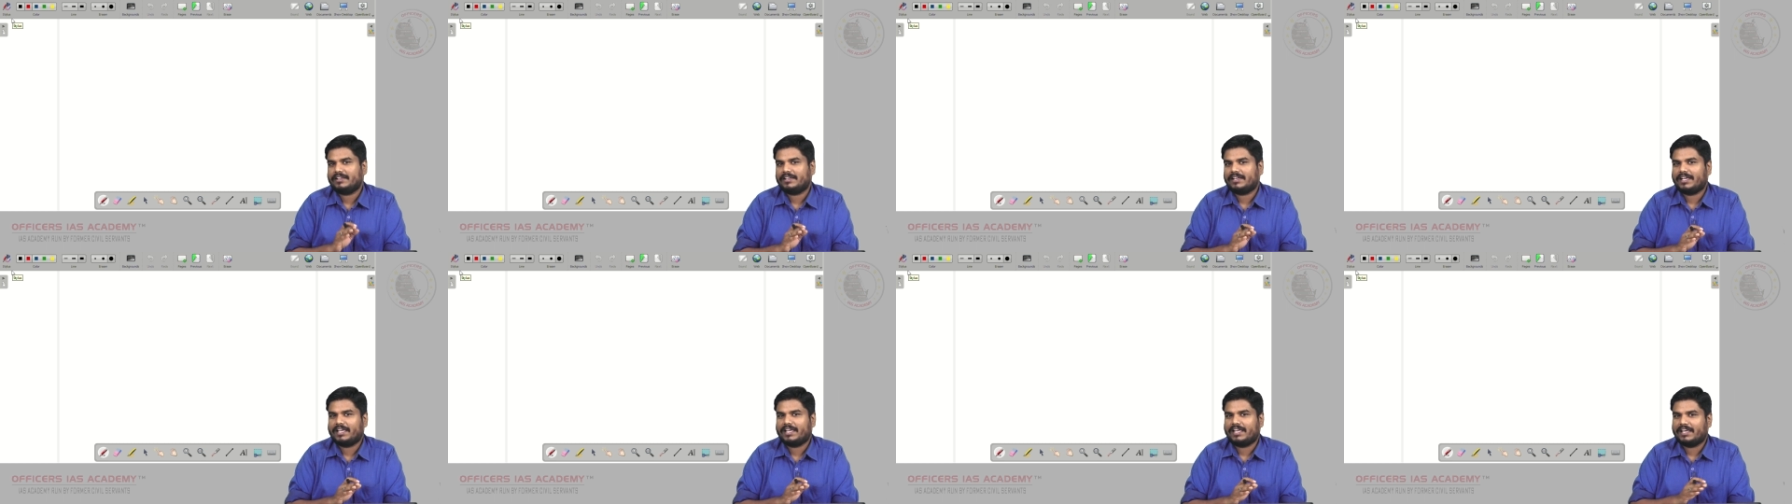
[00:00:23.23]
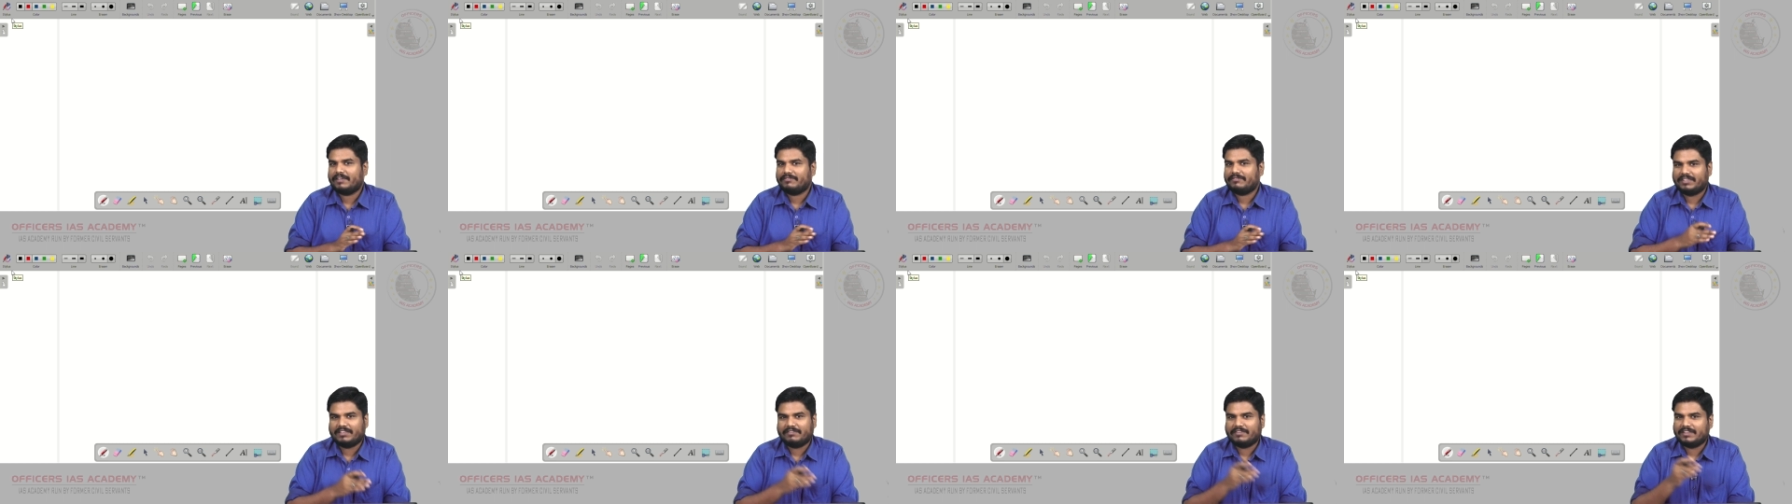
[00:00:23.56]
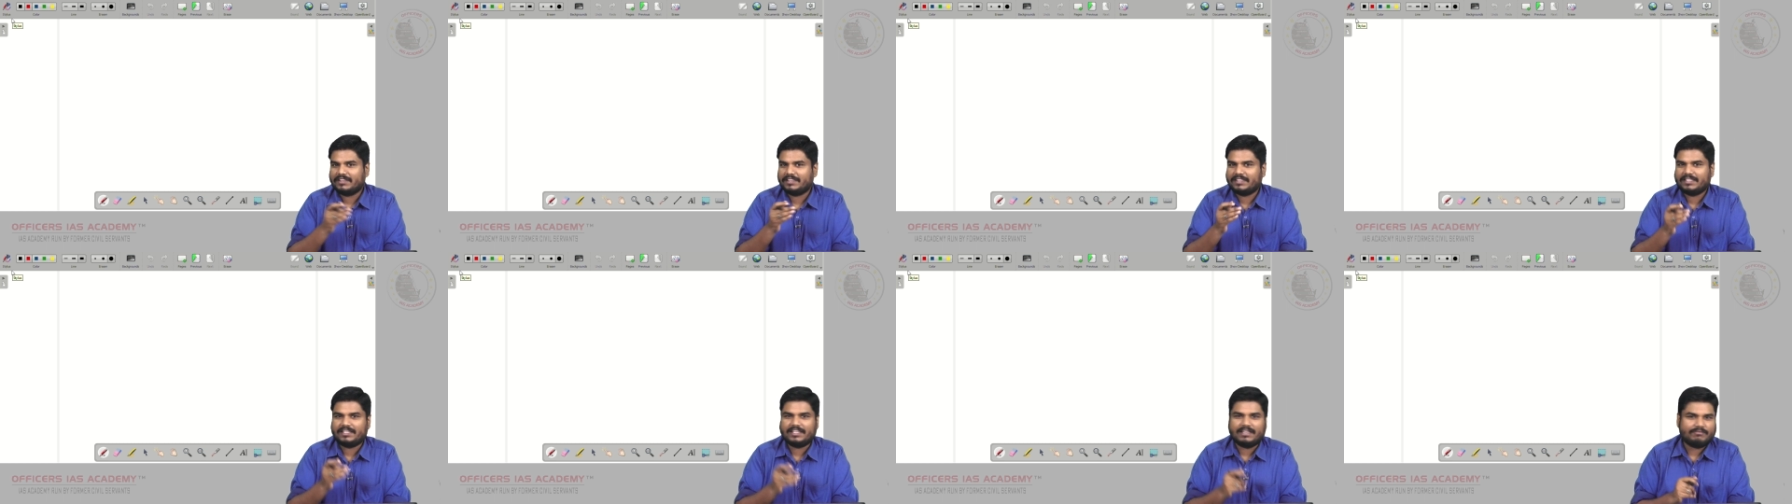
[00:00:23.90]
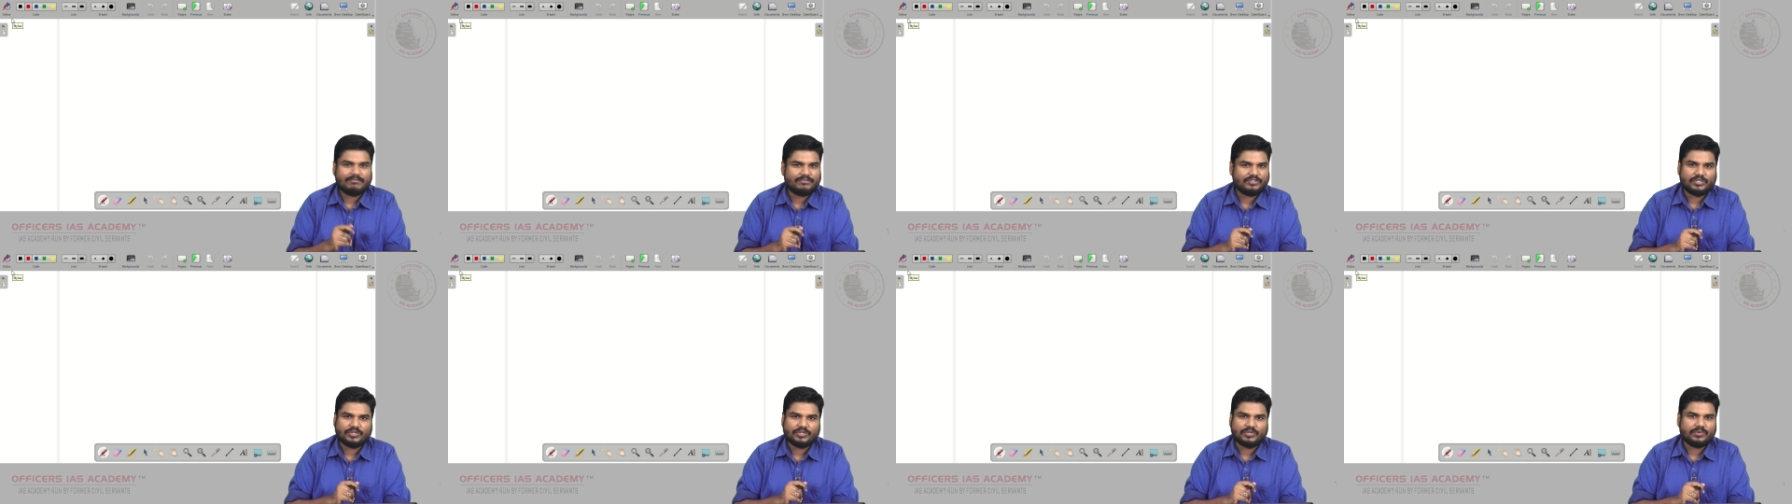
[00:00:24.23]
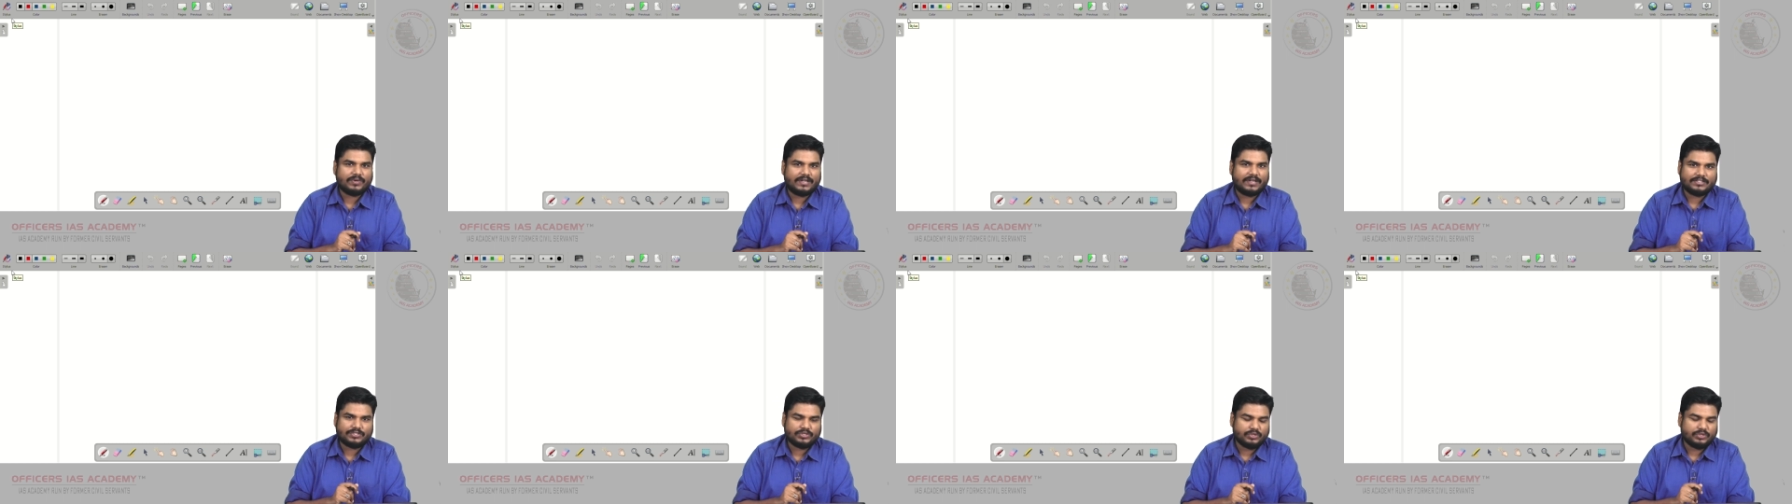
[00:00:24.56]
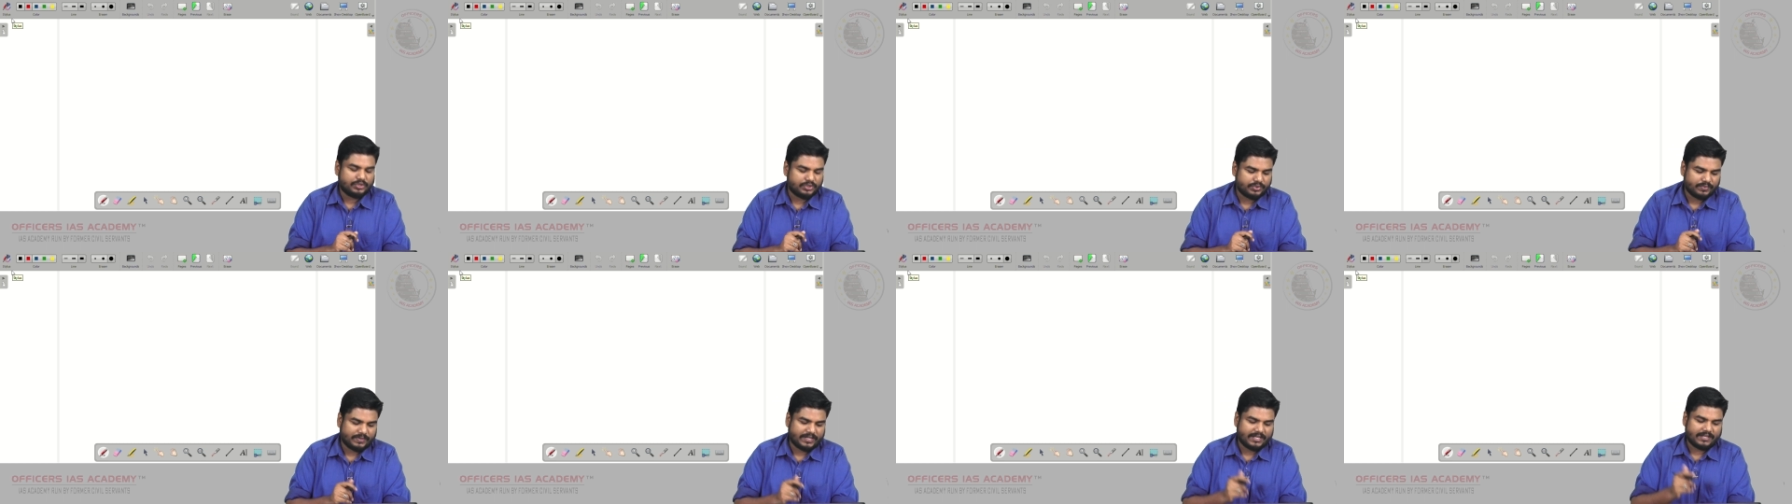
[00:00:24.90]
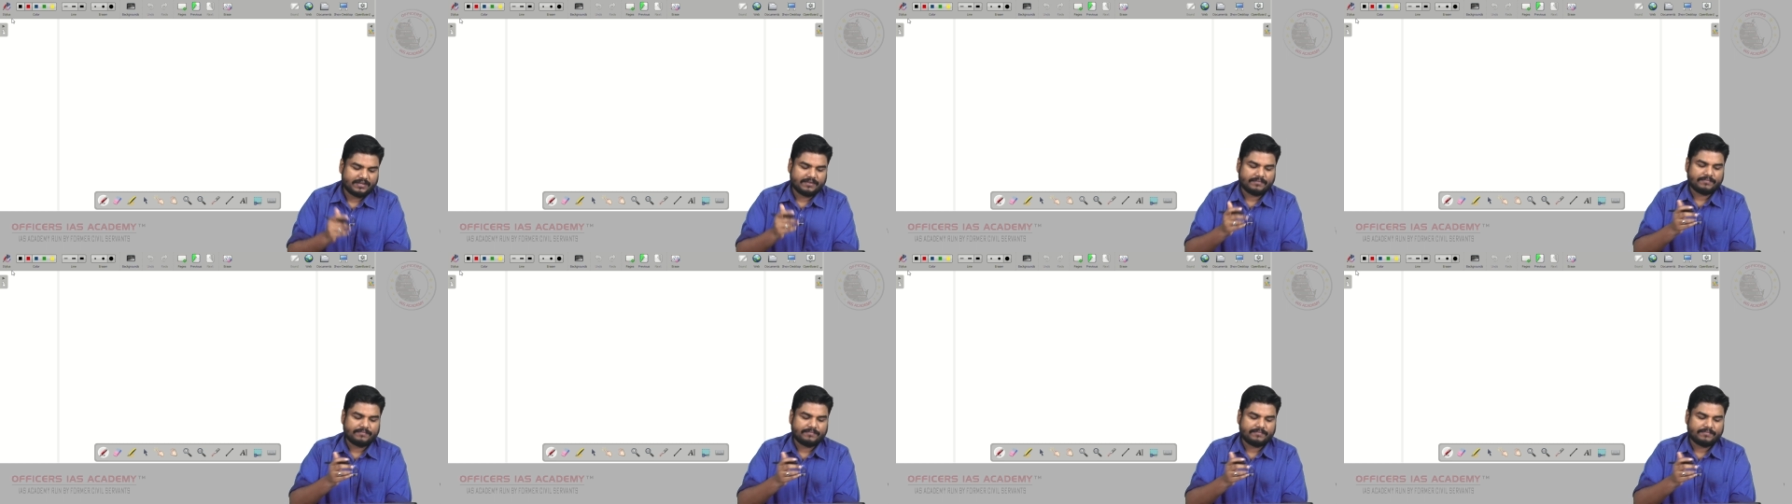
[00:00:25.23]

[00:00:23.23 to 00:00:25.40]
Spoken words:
I have given the MCQ as usual.